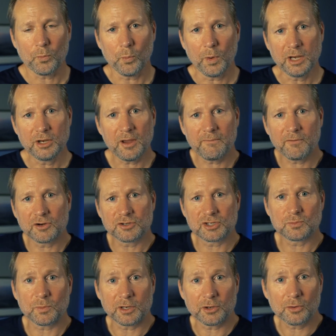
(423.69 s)
When do you have
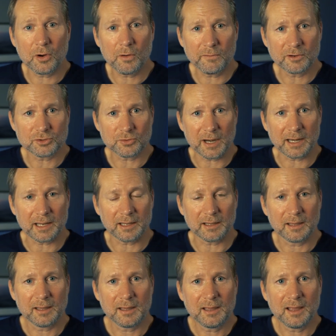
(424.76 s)
urges when you're over trading?
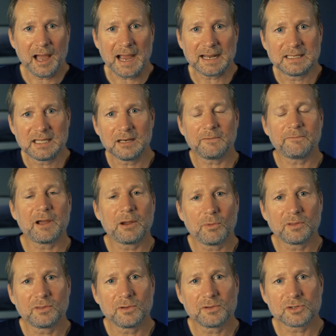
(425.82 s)
Identify
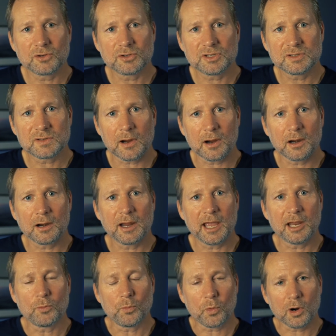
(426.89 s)
what those urges are
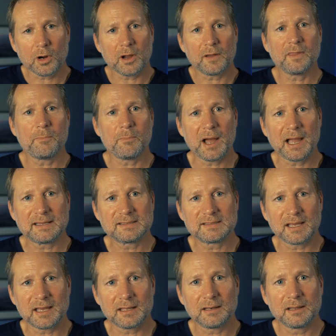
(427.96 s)
and work on the
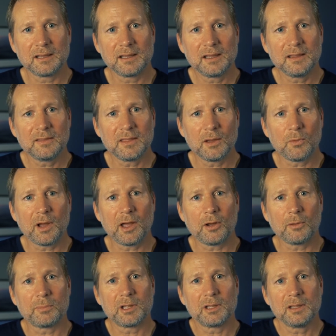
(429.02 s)
mindset that will
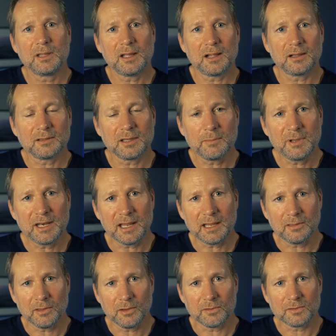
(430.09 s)
help
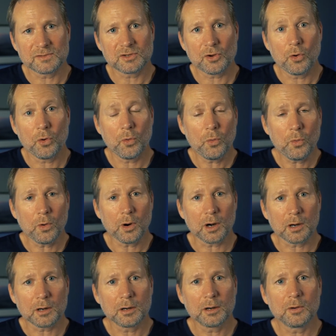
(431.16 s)
eliminate those
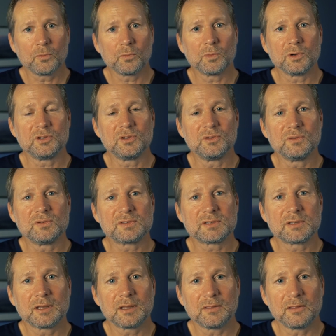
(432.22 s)
or
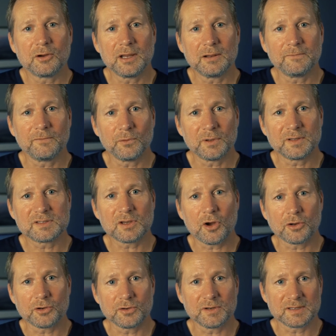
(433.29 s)
reduce their influence
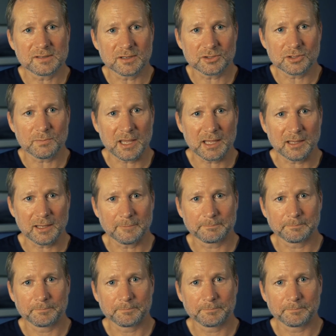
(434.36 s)
on your decision making.